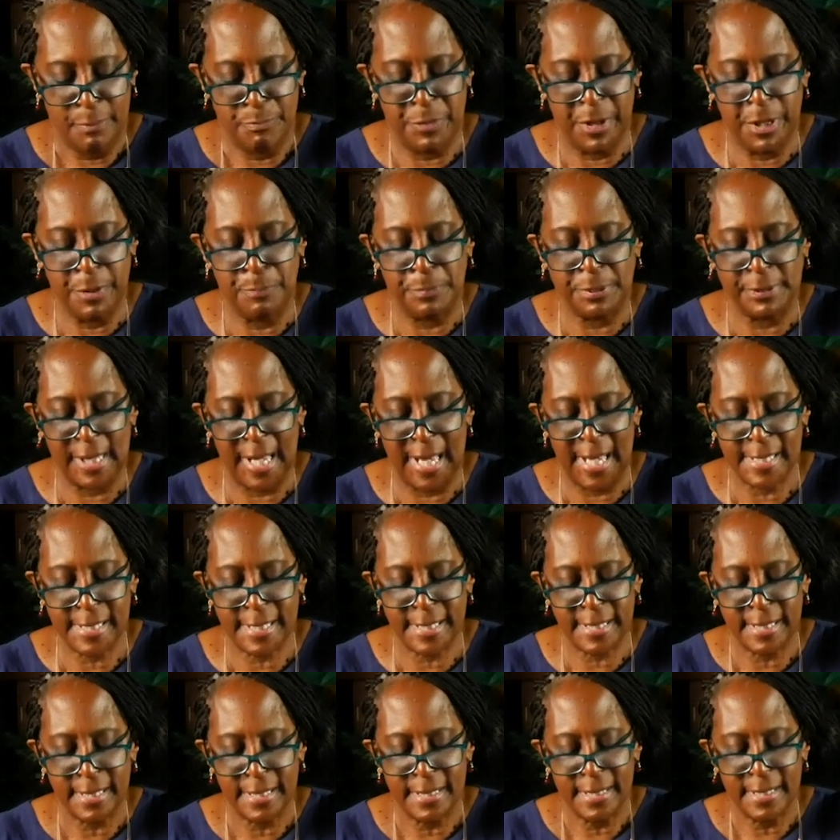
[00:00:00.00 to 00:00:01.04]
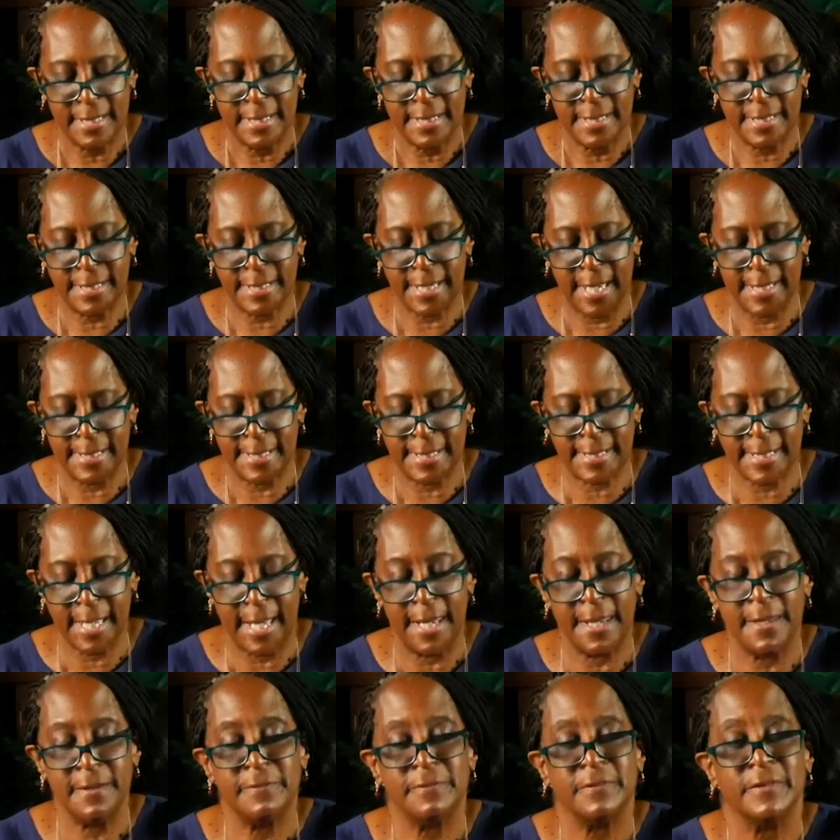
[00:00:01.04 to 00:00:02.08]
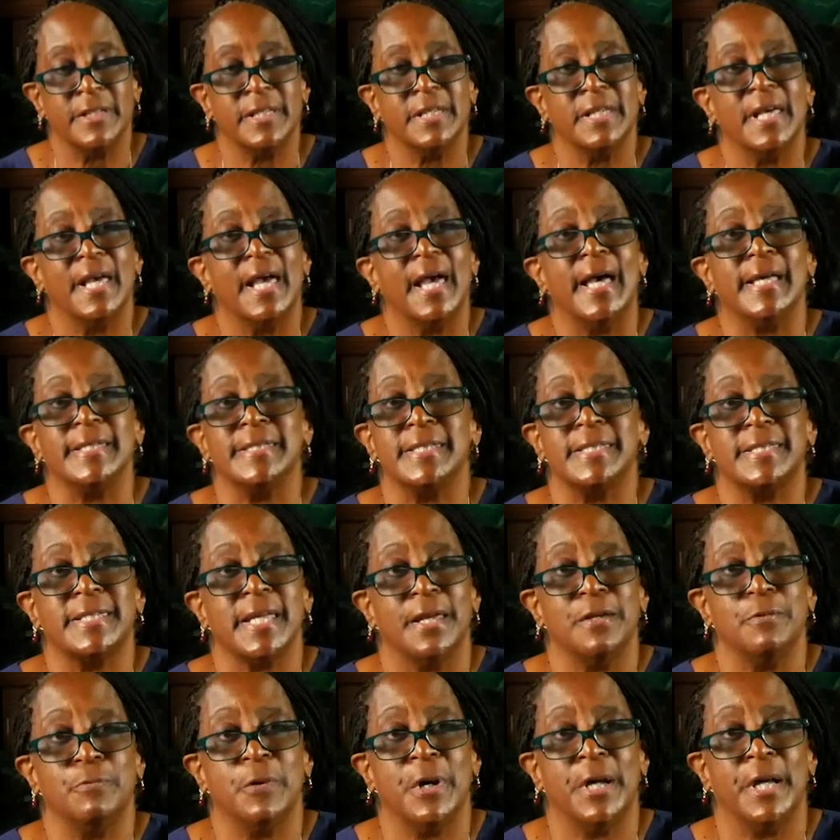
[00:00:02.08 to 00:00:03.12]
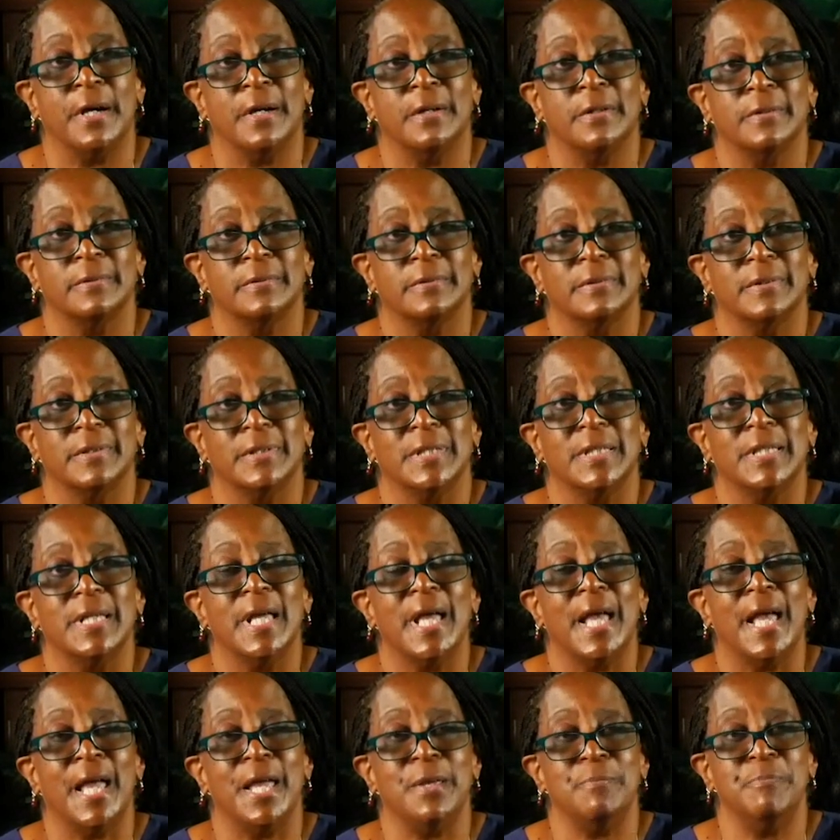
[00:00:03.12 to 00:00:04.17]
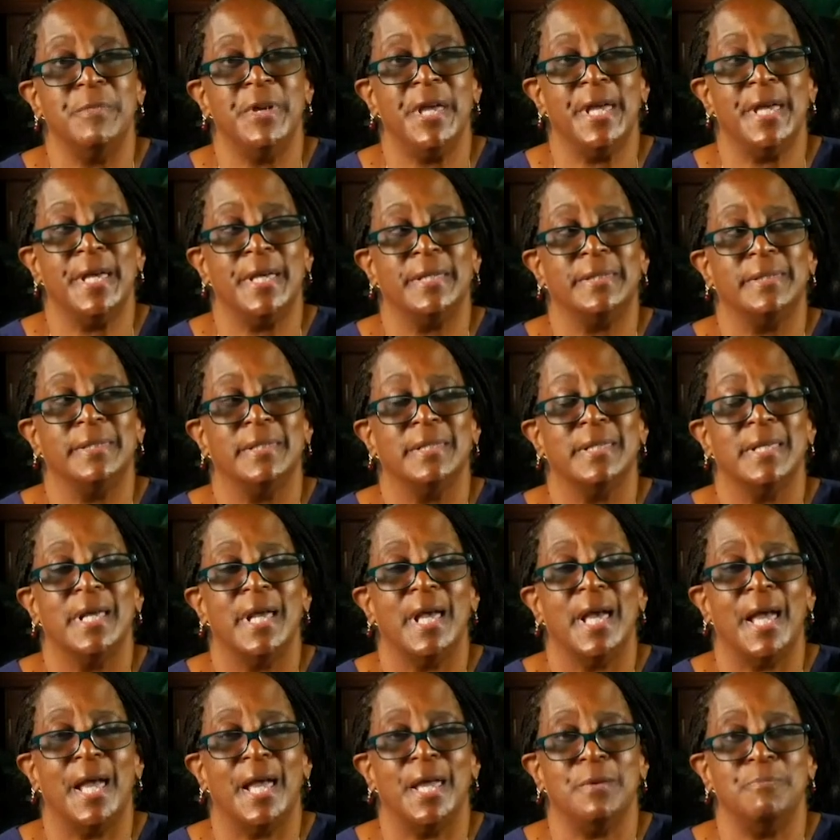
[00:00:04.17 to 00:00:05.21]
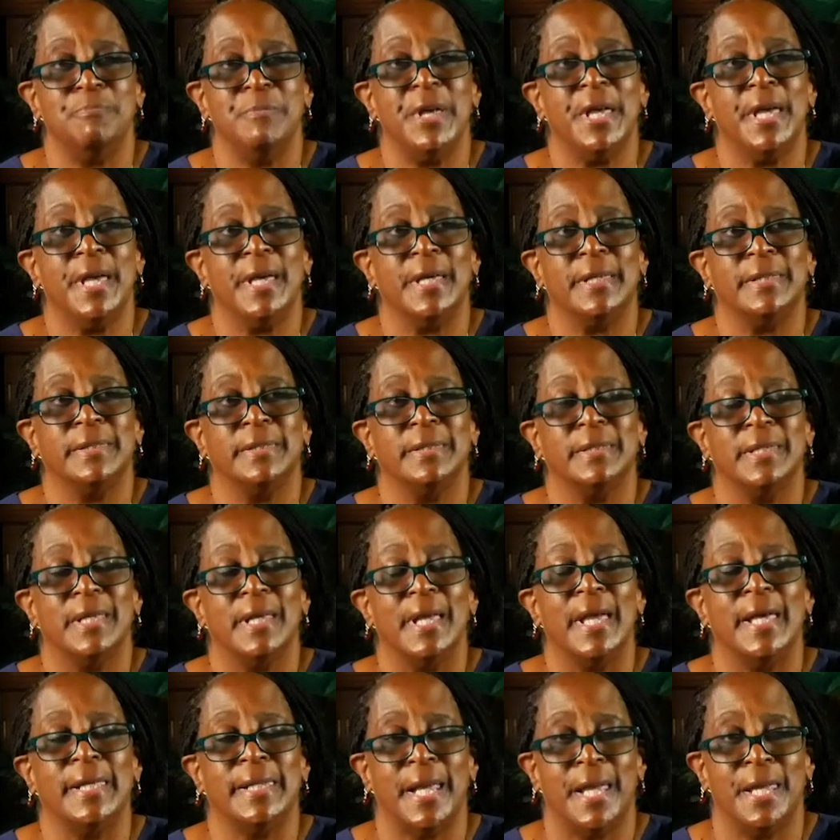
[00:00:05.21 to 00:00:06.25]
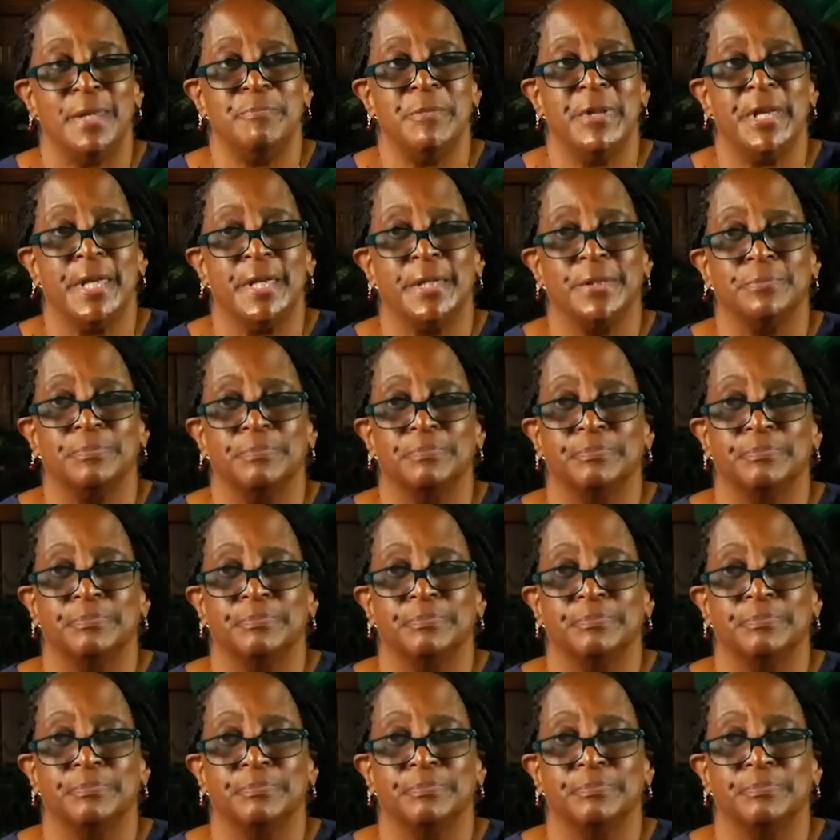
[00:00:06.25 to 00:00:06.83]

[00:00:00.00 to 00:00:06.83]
Be blessed, stay safe, and stay well. Amen, amen, and amen.